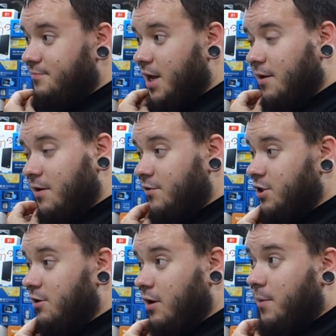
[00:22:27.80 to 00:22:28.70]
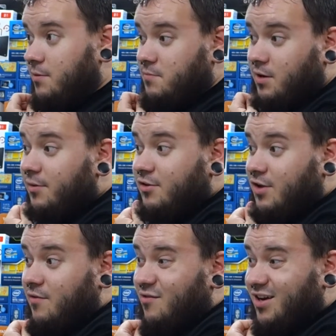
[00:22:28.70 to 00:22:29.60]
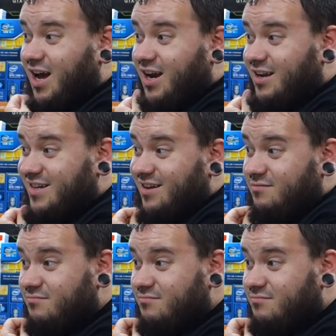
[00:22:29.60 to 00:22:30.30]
yeah, definitely check it out. I mean, WCCF gave it a 9 out of 10.